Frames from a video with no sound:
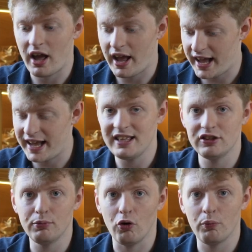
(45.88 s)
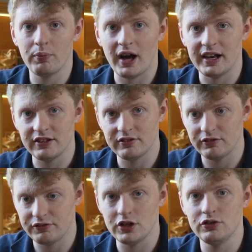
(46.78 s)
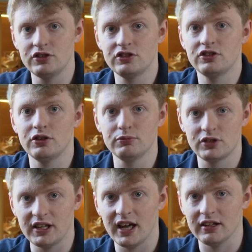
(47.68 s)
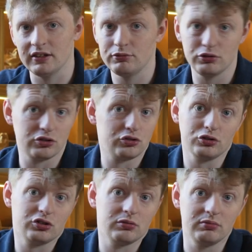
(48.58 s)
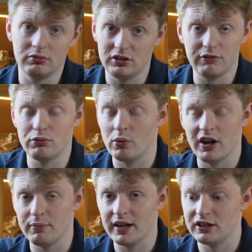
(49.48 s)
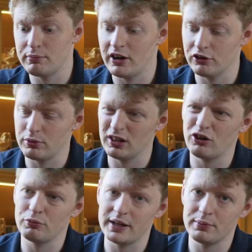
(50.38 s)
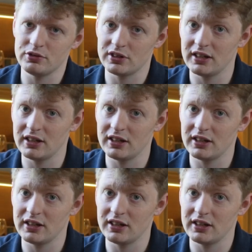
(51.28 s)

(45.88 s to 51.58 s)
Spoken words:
heat them up, and it fuses them together. So it's just a different way of making the barrels, but a lot of people said